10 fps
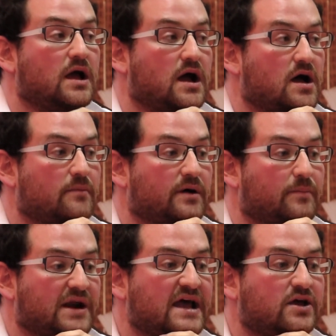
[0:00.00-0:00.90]

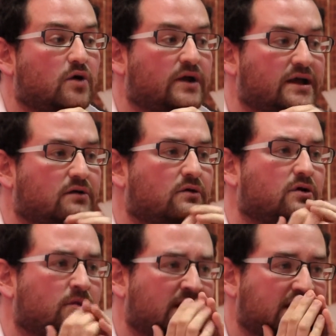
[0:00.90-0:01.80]
But I go and I go,
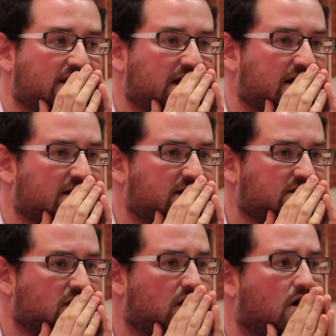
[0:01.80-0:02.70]
oh my God,
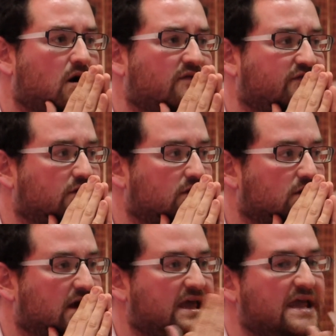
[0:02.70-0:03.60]
that's
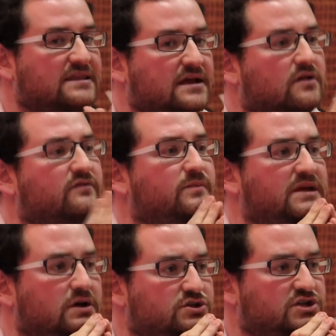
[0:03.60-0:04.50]
awful. I hate that elephant
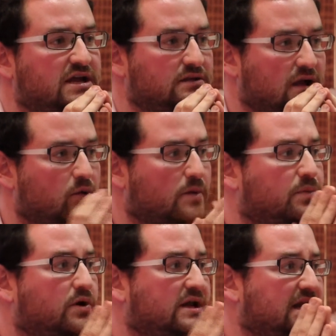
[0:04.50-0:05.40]
being on a chain. I want
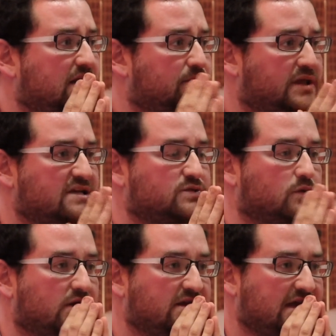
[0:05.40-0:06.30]
to put it in a place
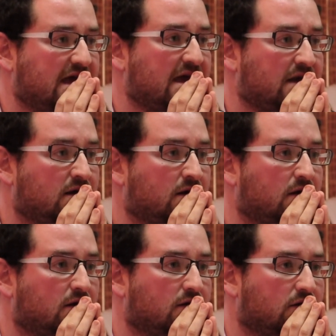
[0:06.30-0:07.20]
where it can
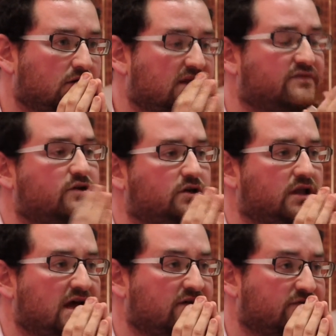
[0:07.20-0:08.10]
live a good
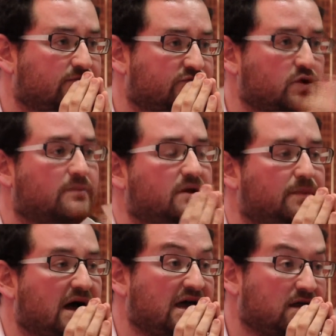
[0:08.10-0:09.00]
life. So I'm going to
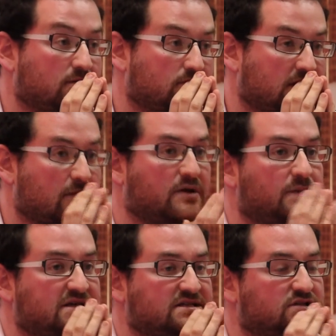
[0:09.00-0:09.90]
buy it, and I'm going to
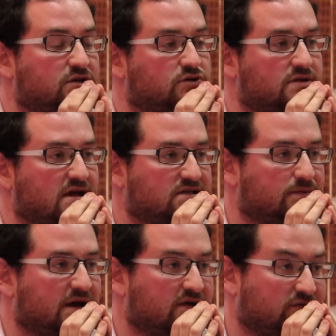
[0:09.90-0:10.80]
pay 600,000
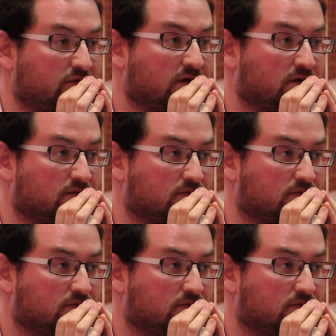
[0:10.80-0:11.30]
baht for it.